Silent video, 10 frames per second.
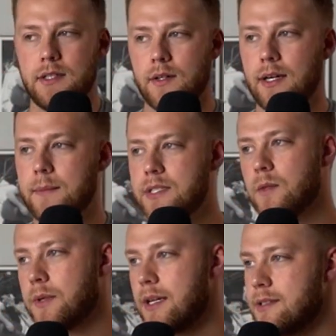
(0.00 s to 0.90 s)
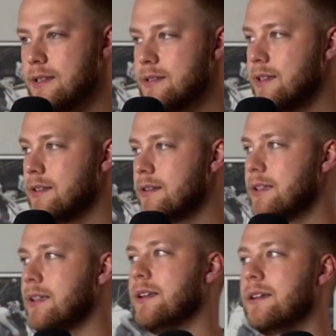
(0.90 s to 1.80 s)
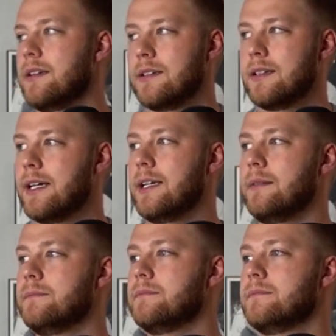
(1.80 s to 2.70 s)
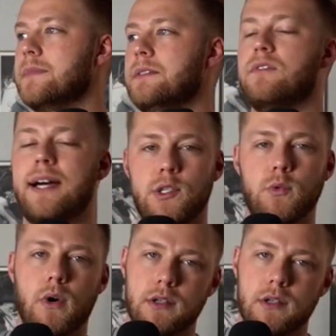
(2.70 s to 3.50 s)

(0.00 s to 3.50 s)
I'm still processing it, and I invite you all